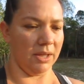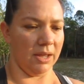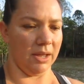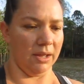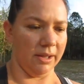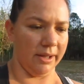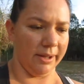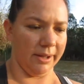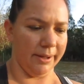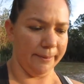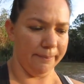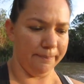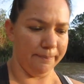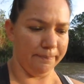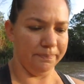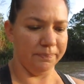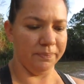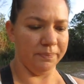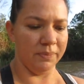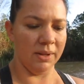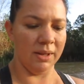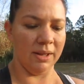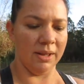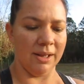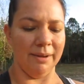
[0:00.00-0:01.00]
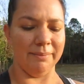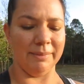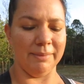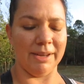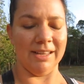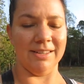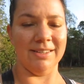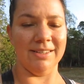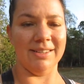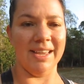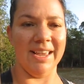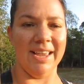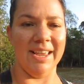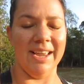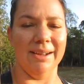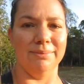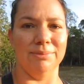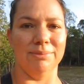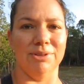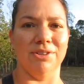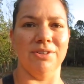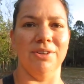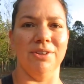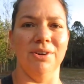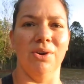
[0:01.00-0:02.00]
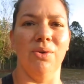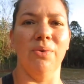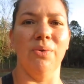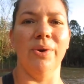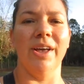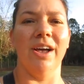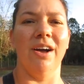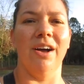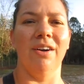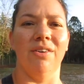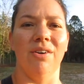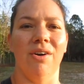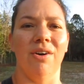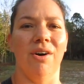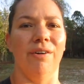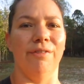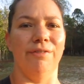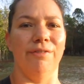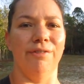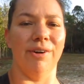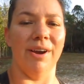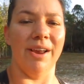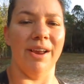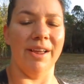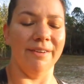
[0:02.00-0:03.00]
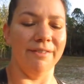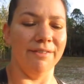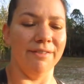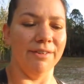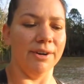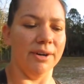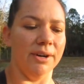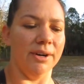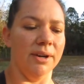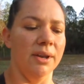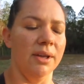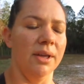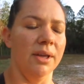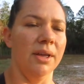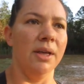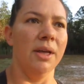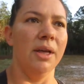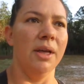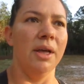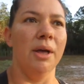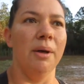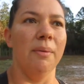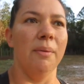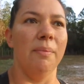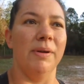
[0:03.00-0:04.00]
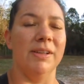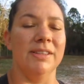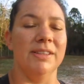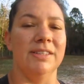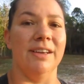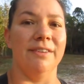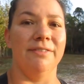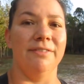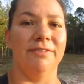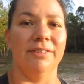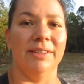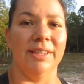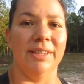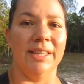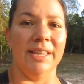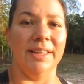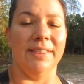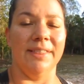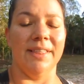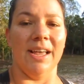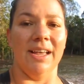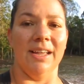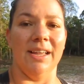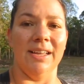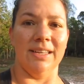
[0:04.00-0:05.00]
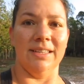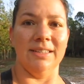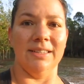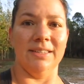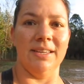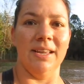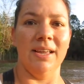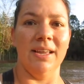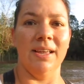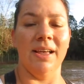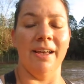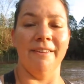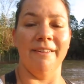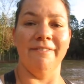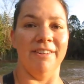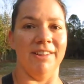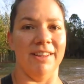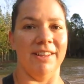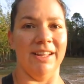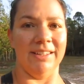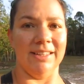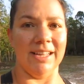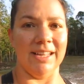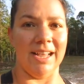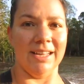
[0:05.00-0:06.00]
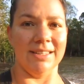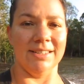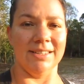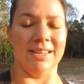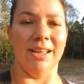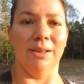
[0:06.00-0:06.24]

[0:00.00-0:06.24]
um, I'm not saying I'm just gonna quit alcohol forever but definitely that has I feel like that has